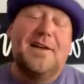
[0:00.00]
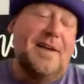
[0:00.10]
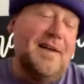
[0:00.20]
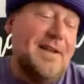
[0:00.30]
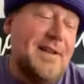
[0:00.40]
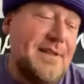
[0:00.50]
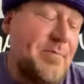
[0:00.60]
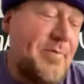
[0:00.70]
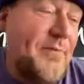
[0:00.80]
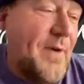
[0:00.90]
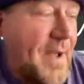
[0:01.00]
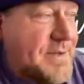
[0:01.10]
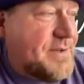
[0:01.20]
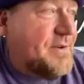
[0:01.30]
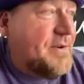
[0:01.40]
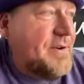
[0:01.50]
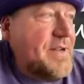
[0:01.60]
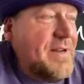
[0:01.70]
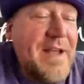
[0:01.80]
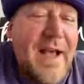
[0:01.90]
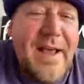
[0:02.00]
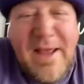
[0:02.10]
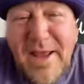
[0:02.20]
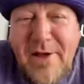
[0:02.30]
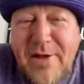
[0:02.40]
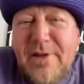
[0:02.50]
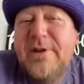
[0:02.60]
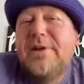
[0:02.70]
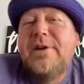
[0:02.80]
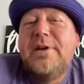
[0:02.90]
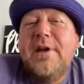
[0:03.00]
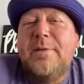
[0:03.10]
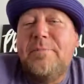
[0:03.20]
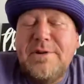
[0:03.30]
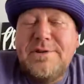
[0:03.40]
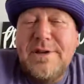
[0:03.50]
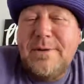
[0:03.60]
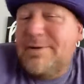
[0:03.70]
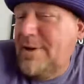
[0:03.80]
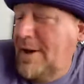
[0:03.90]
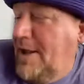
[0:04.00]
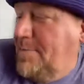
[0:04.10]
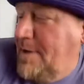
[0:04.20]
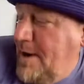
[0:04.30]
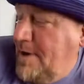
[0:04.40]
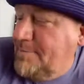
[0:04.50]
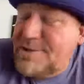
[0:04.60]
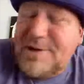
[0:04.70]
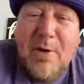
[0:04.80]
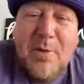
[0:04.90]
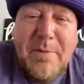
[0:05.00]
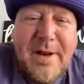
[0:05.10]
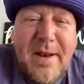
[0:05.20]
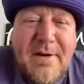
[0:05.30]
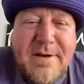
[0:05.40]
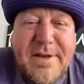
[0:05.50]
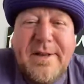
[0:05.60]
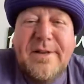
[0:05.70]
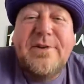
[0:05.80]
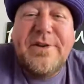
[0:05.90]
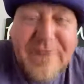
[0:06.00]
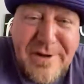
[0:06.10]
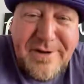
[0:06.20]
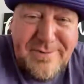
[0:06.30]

they get the Pfizer, a dead guy ale, and put your lip a damn Skoal mint long cut. You get